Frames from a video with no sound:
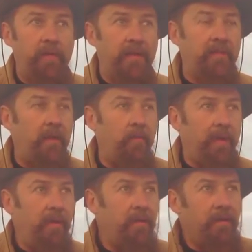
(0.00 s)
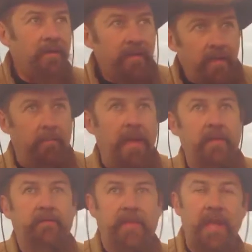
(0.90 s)
That's how we come
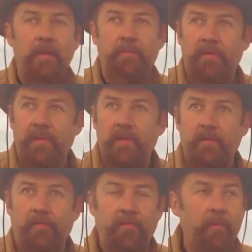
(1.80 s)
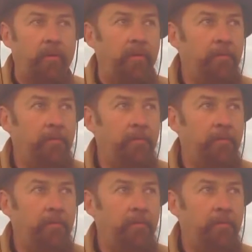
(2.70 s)
out of camp at the end of the summer.